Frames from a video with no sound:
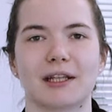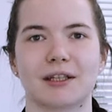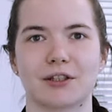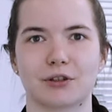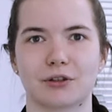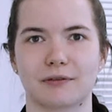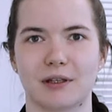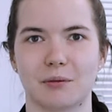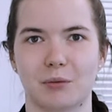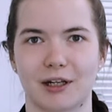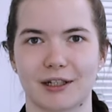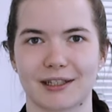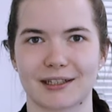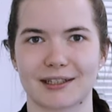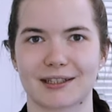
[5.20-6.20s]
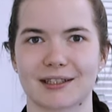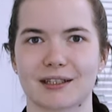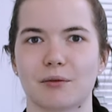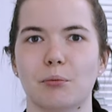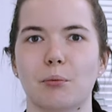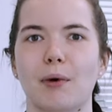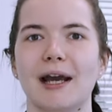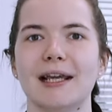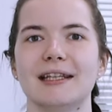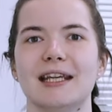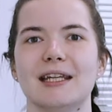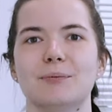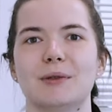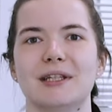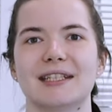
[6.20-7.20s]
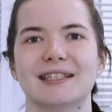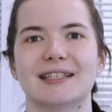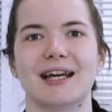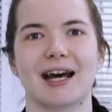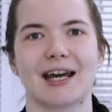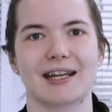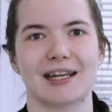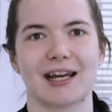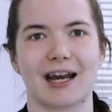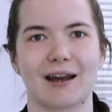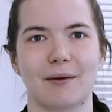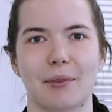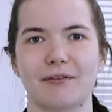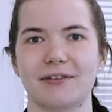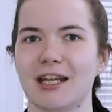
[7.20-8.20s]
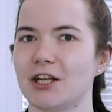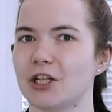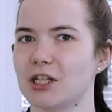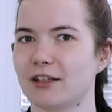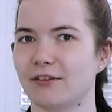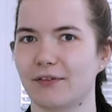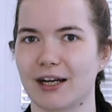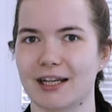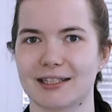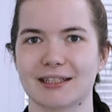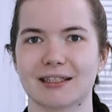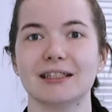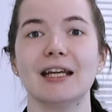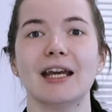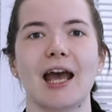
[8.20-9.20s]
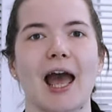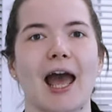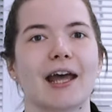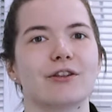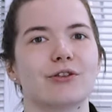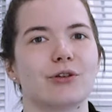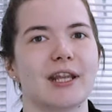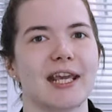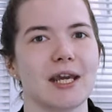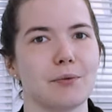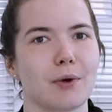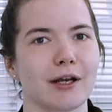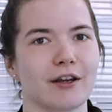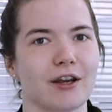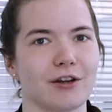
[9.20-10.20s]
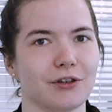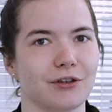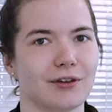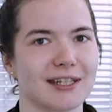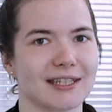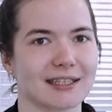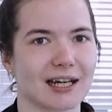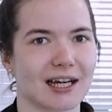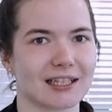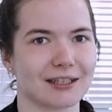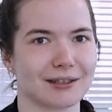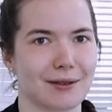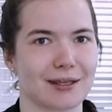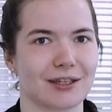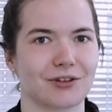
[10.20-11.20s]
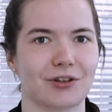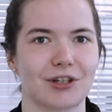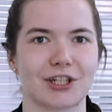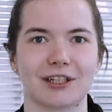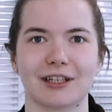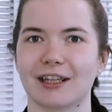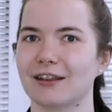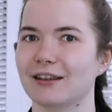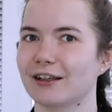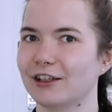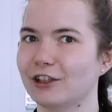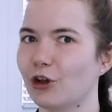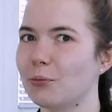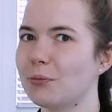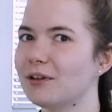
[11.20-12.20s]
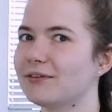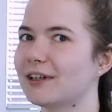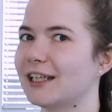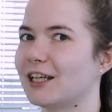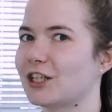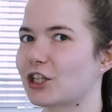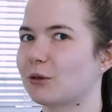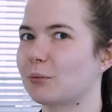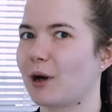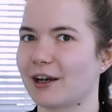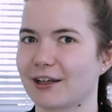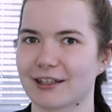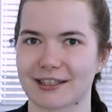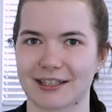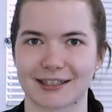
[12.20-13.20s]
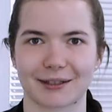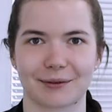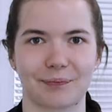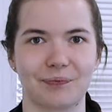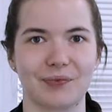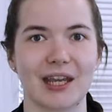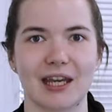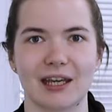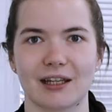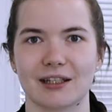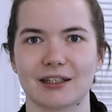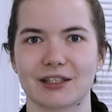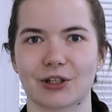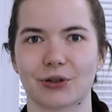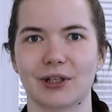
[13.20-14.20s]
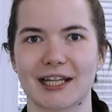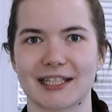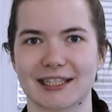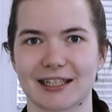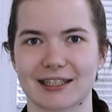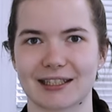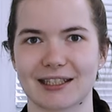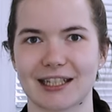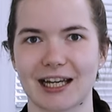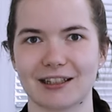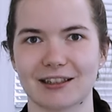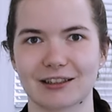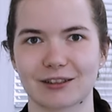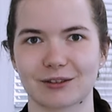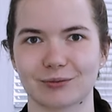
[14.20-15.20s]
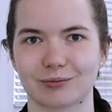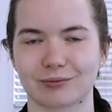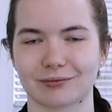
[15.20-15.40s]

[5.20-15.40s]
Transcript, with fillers: partners of AMarkets. My name is Daria, I'm the financial advisor and today we're going to discuss the situation in the global financial markets. So let's get started.